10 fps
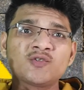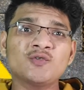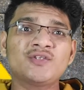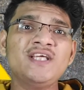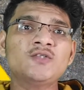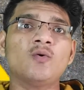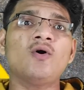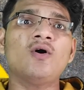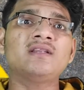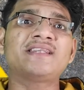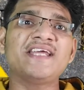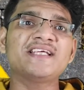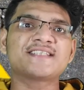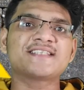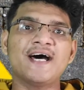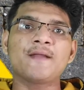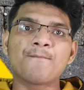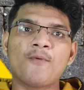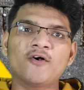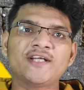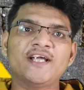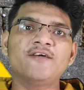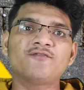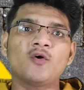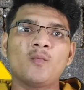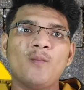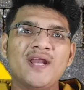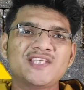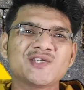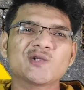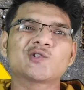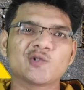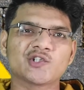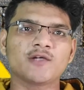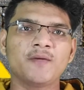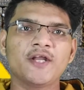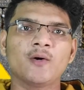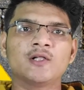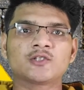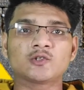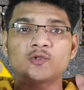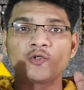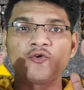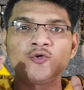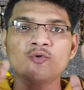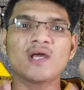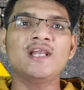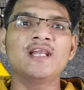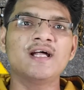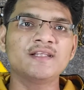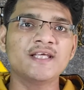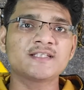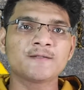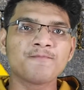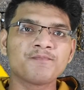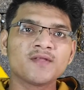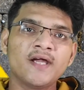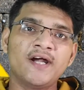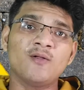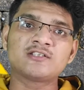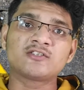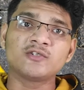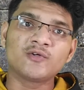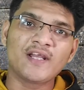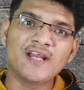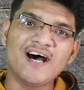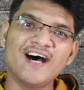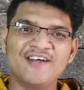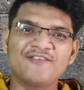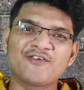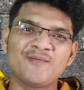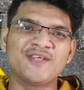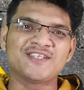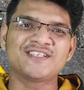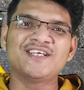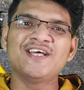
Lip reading: So these all things are important for managing your social media also. So you can learn this, and also you can earn from this.